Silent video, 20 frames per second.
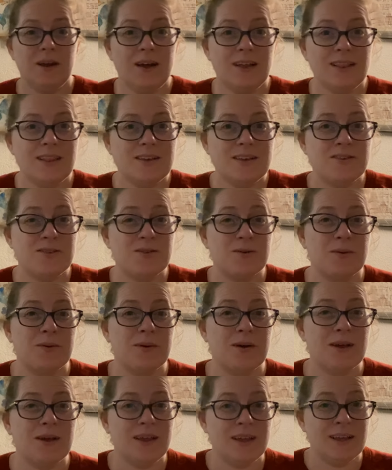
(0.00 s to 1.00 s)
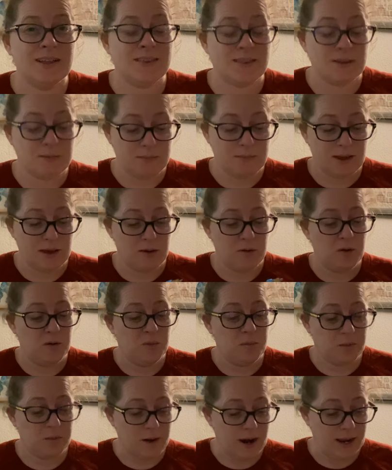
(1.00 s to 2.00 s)
on this, so it's in my
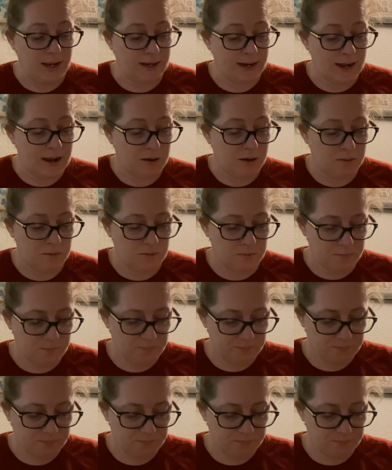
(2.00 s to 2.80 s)
hoop right now.